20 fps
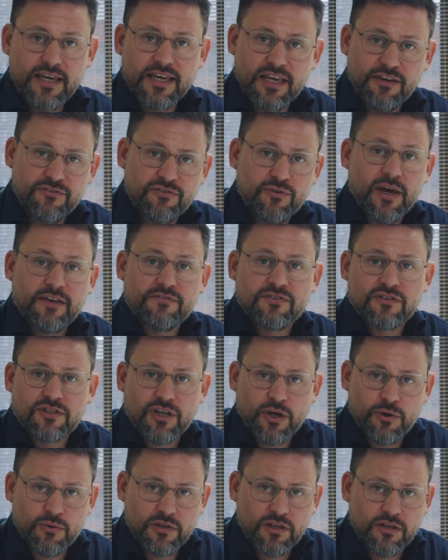If you have
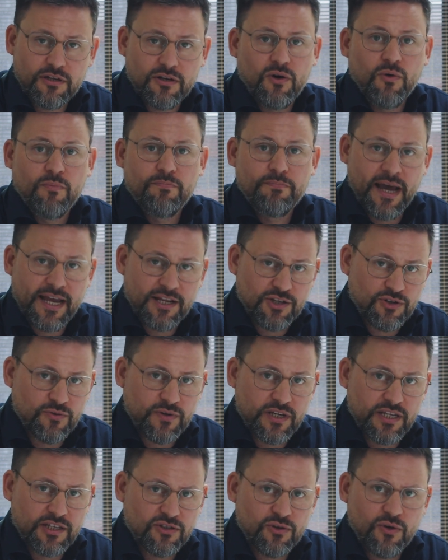solar or
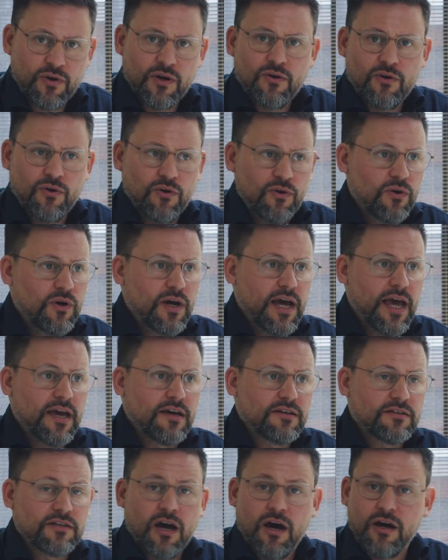batteries or
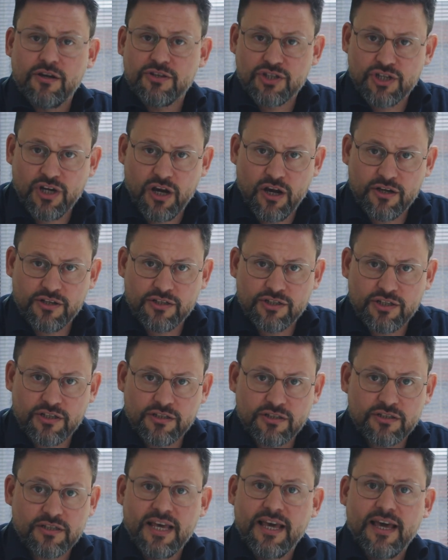car
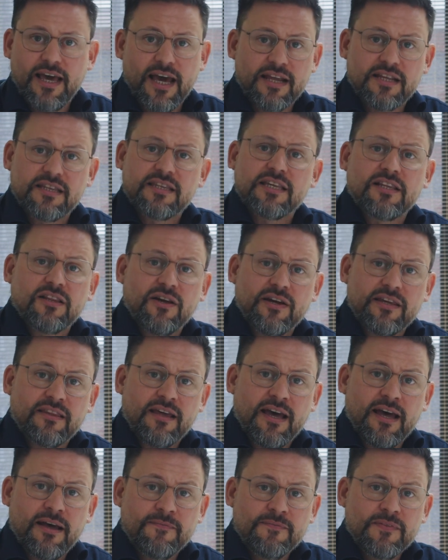chargers, anything like
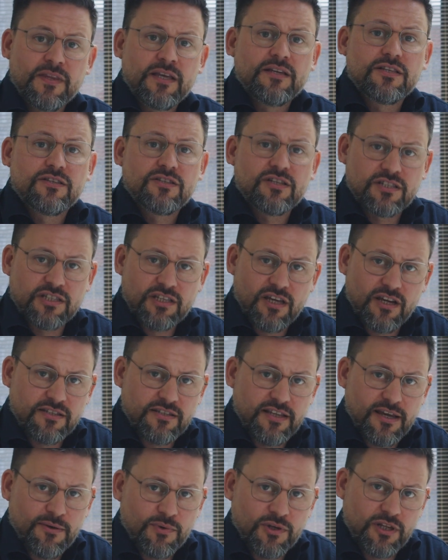that,
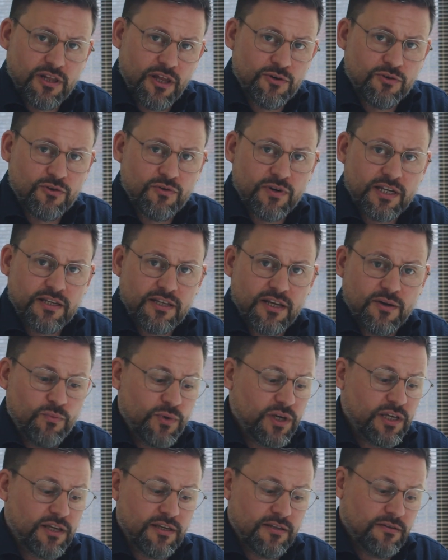discuss that with Glow Green and
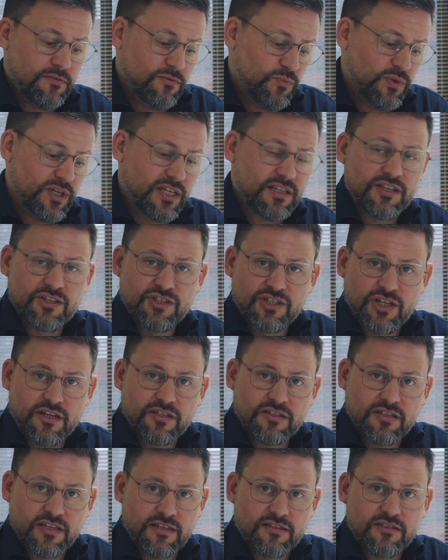we can
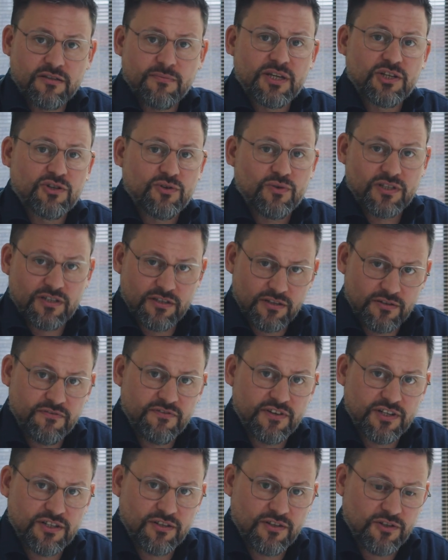adjust this to make sure it's as
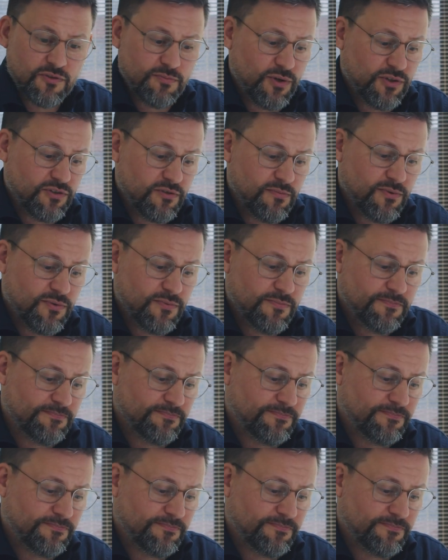efficient as possible.